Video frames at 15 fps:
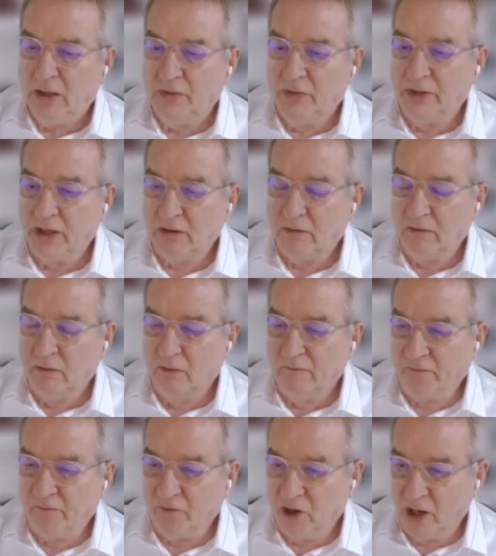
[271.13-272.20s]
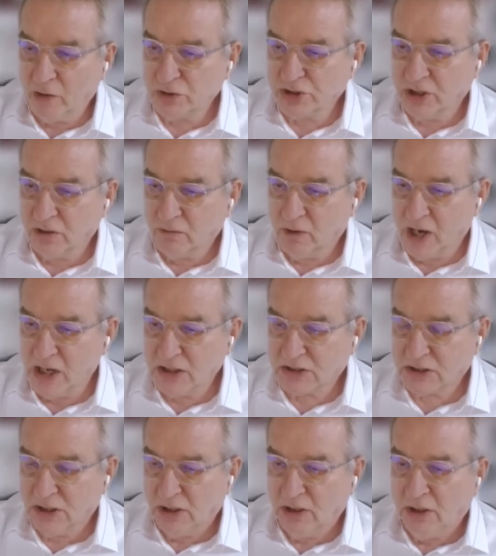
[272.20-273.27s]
The floating rate,